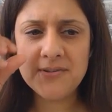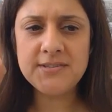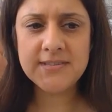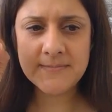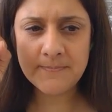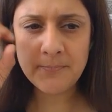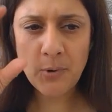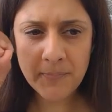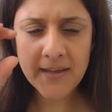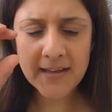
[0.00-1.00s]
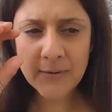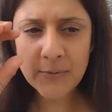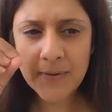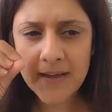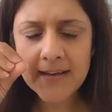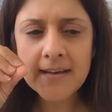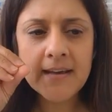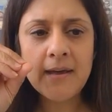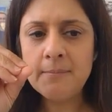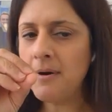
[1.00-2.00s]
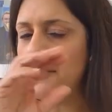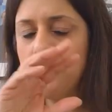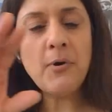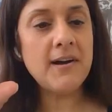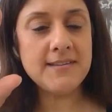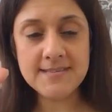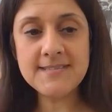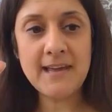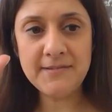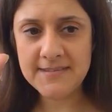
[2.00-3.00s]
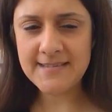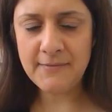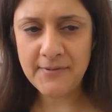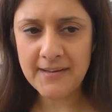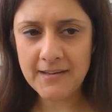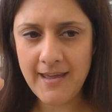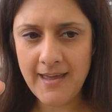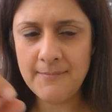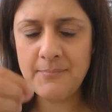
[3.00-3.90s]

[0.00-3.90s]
It's just popping a little bit, but otherwise the sound is lovely and clear.